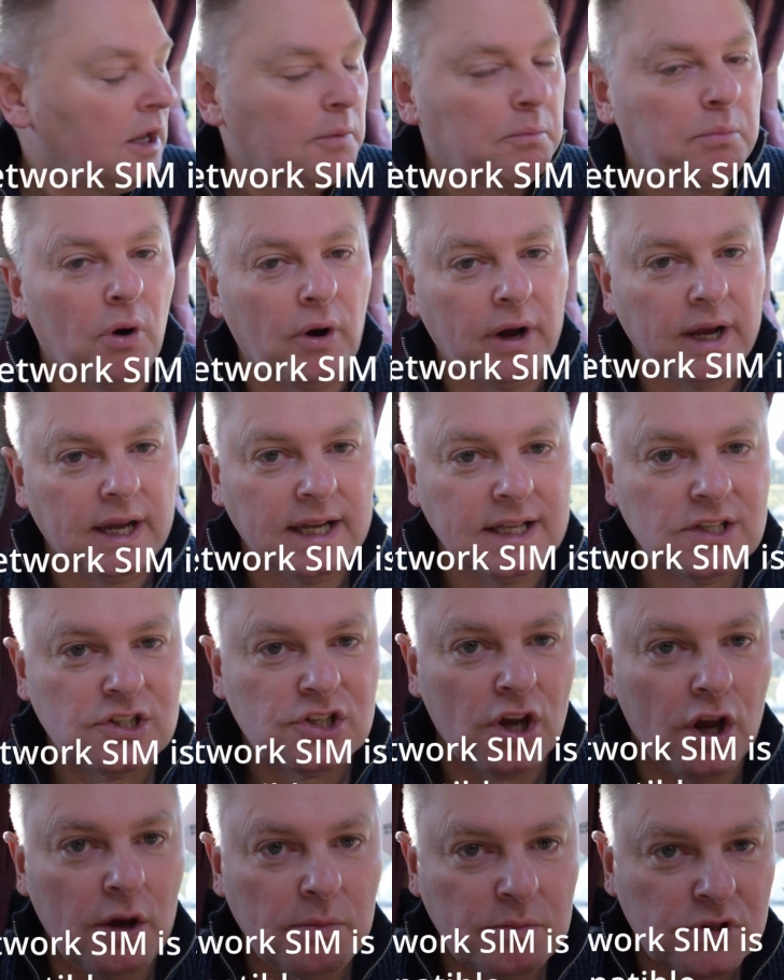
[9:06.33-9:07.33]
But in
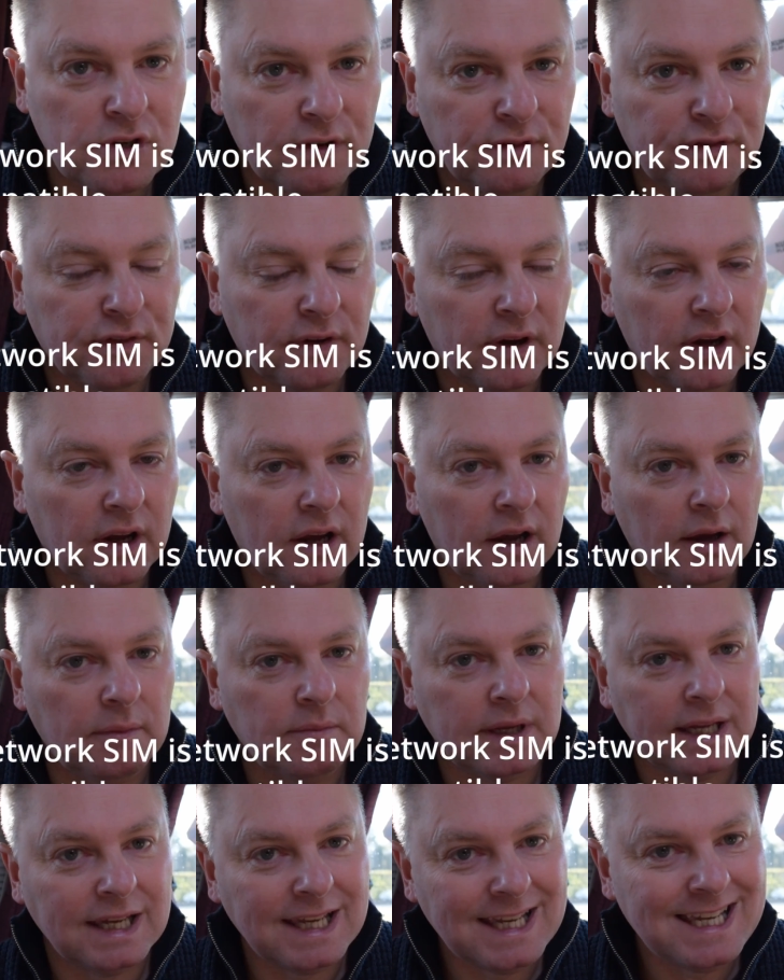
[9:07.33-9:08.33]
terms of
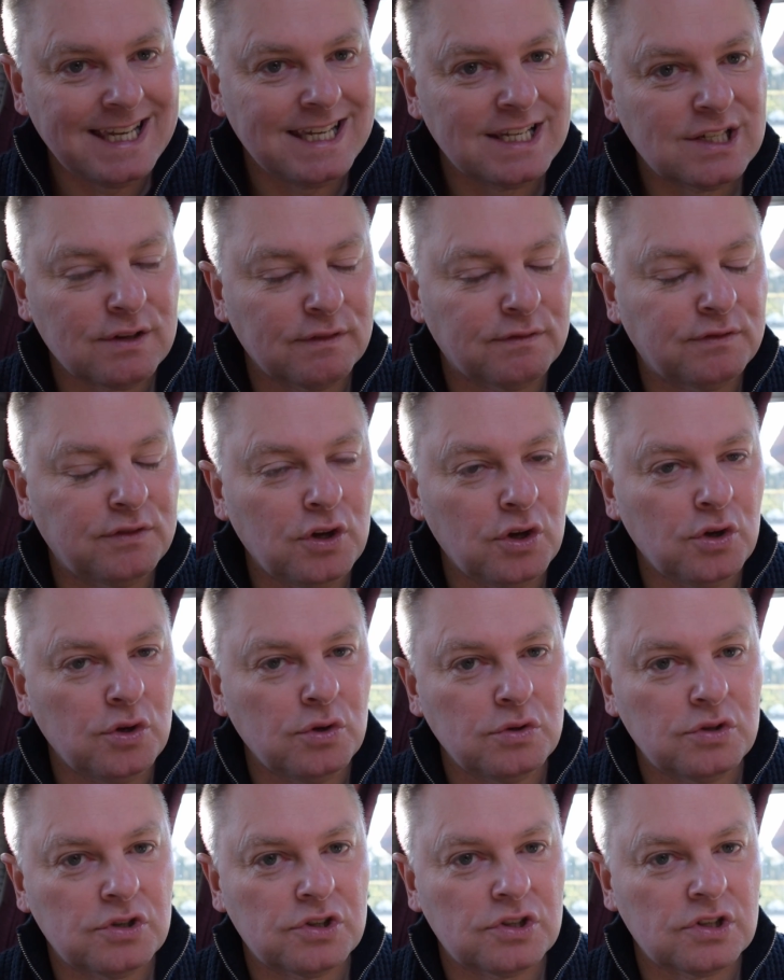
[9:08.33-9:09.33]
ease of
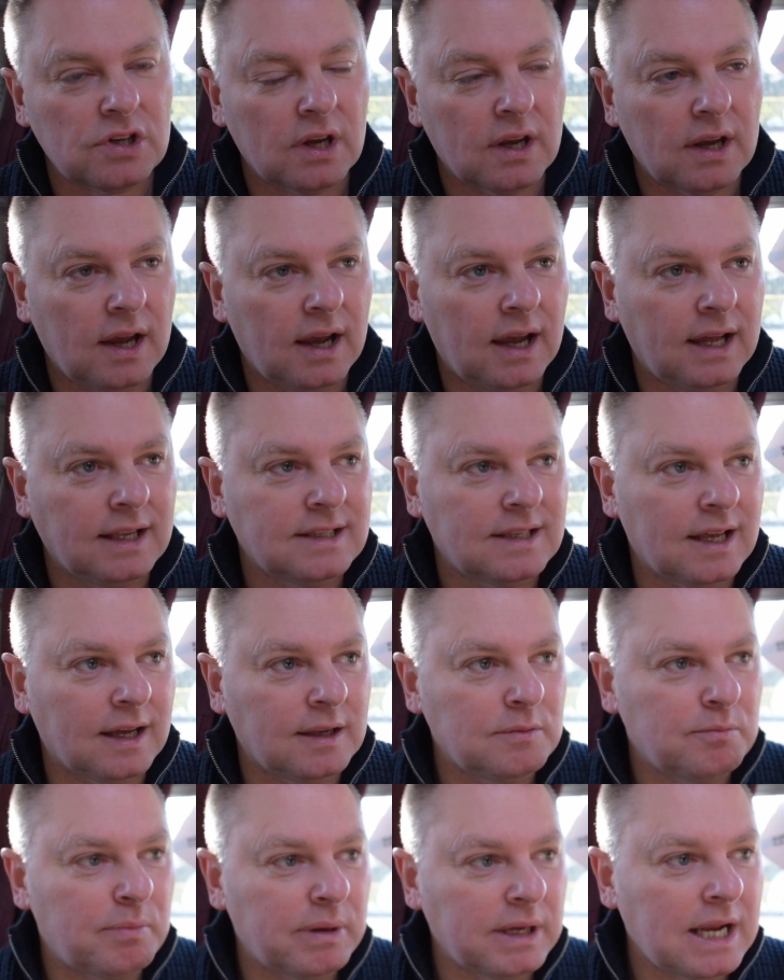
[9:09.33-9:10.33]
use
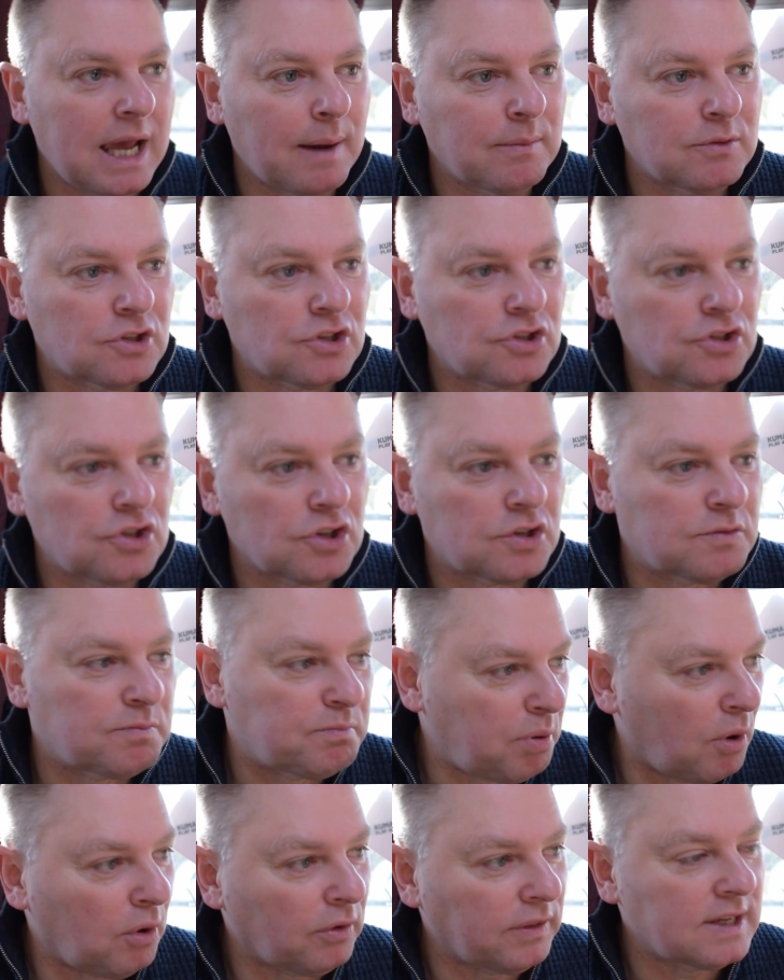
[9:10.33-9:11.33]
and being able to just
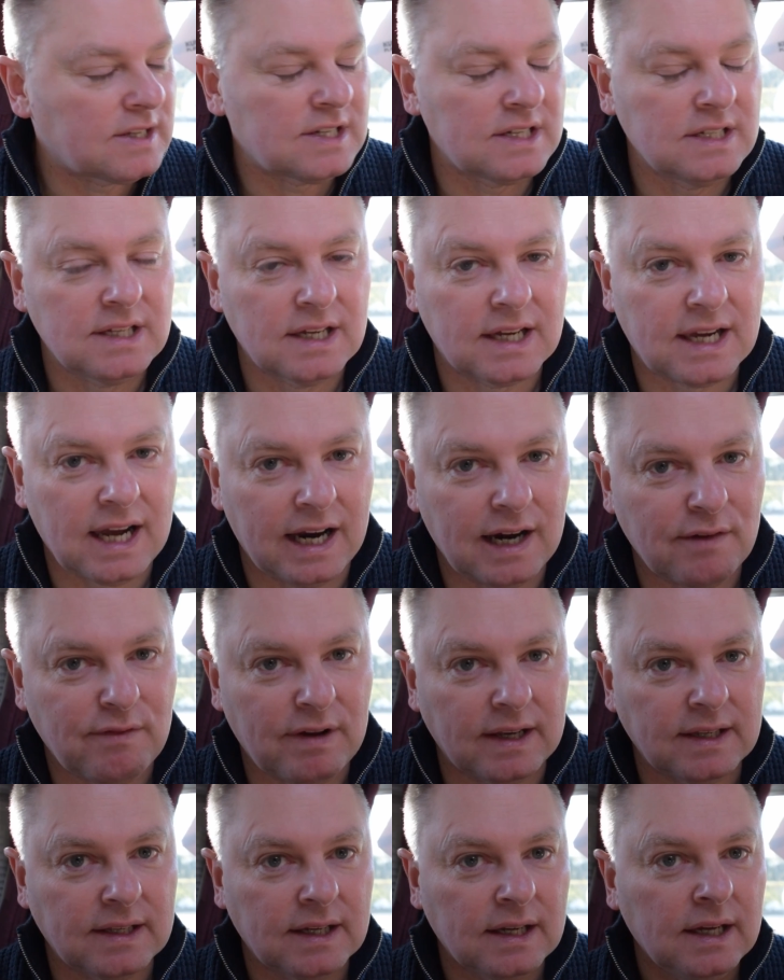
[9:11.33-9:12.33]
put this in your
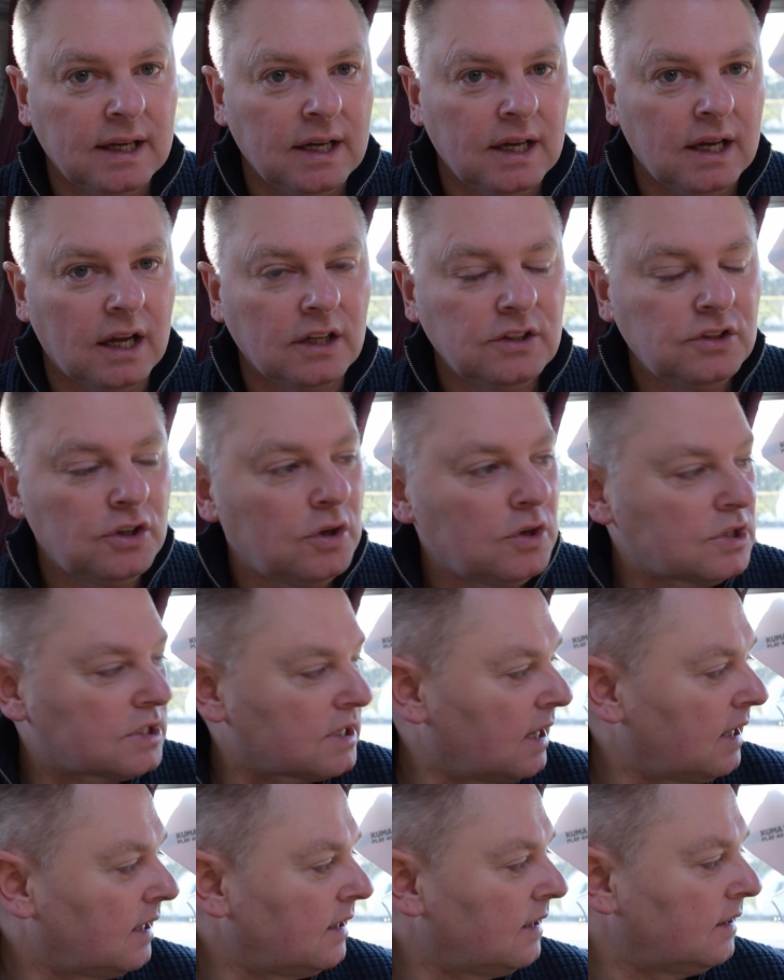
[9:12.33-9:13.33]
caravan and use
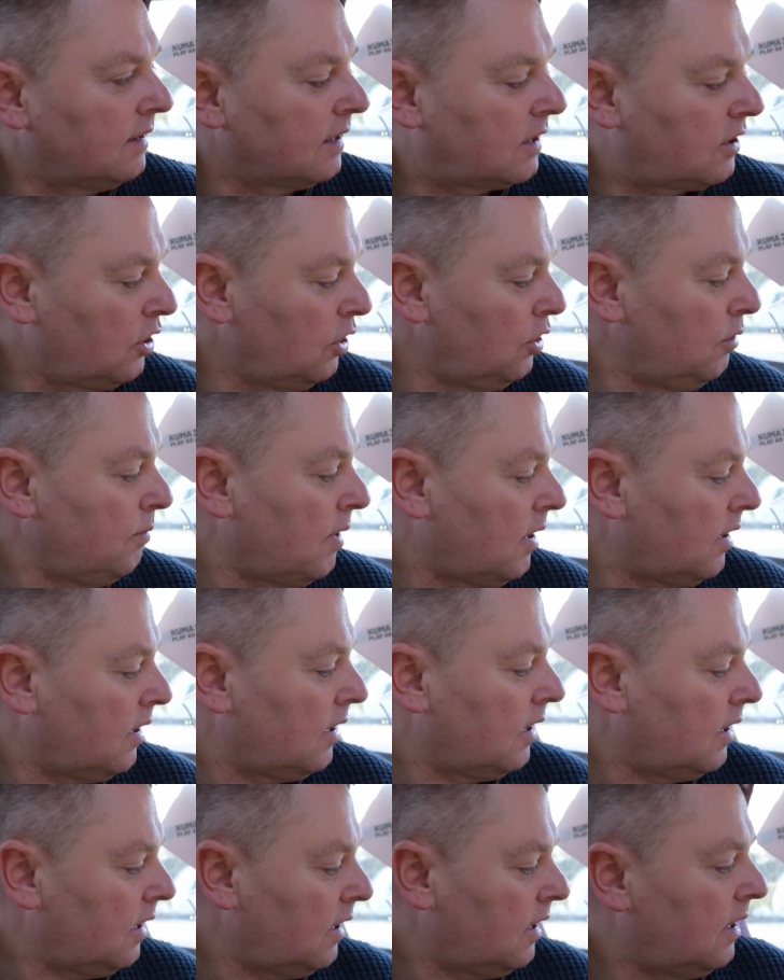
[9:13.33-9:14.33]
it, the Kuma
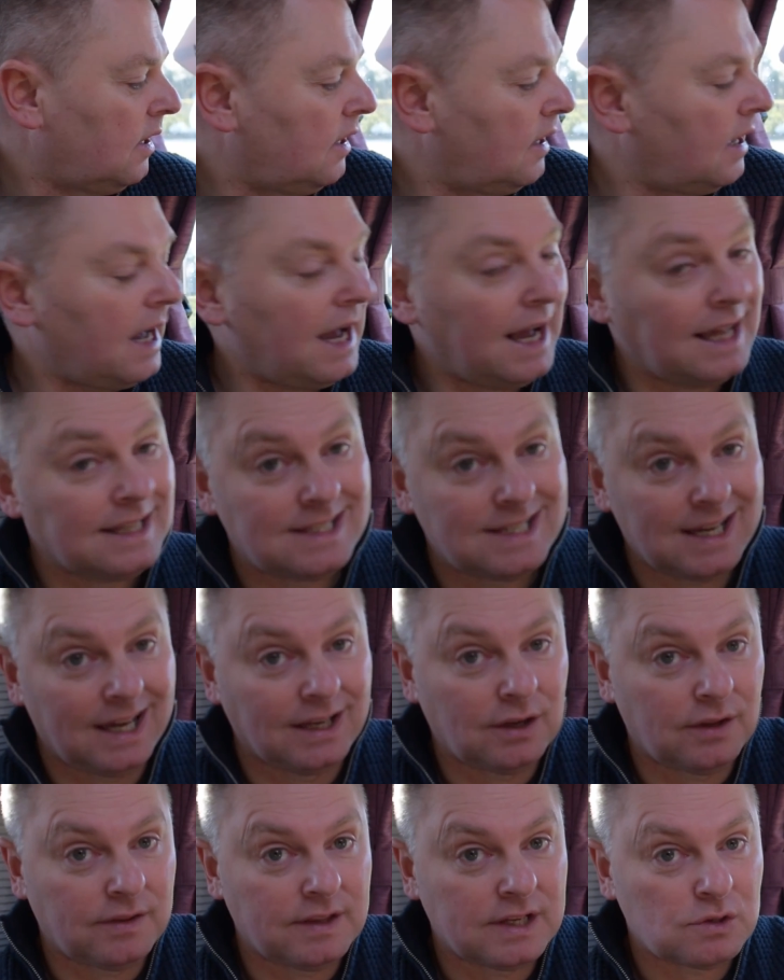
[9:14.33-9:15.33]

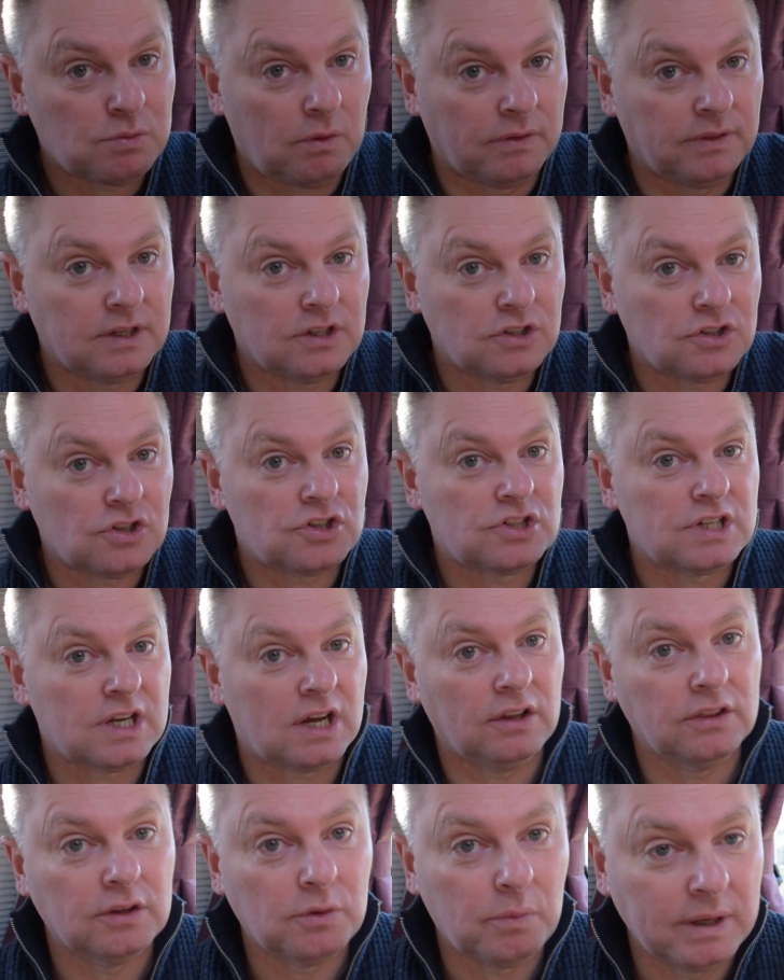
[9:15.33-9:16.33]
antenna, this one that you just stick
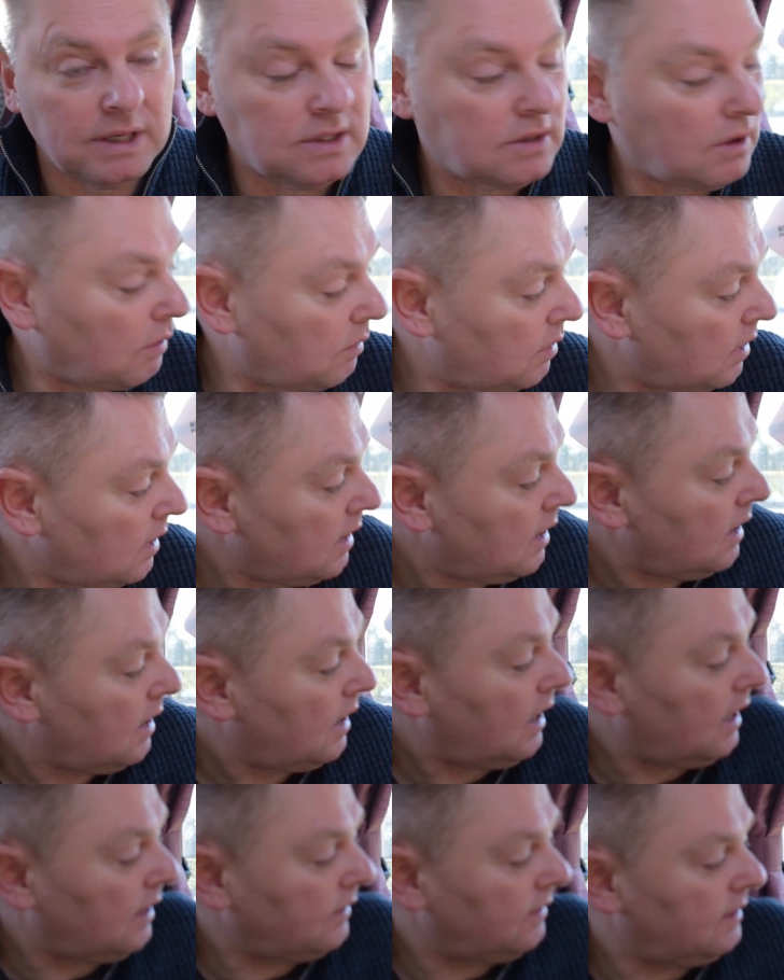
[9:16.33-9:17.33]
on the window,
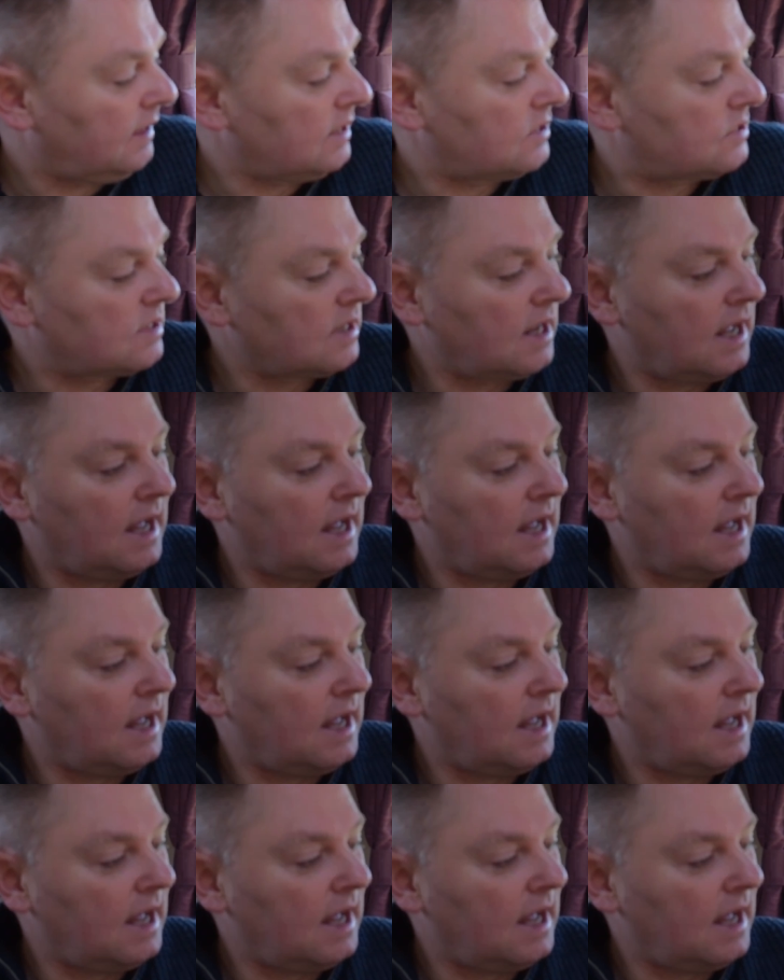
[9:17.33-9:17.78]
and this